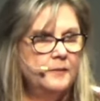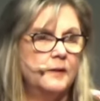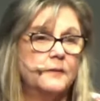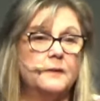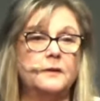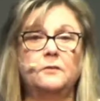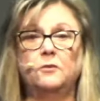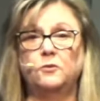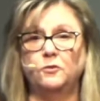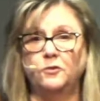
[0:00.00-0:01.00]
Now, the
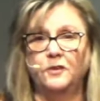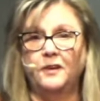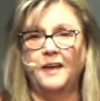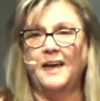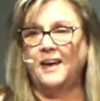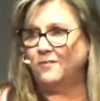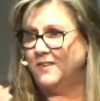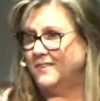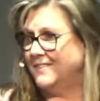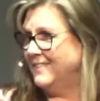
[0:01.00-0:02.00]
Hindus have
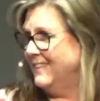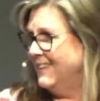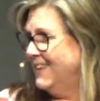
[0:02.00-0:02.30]
this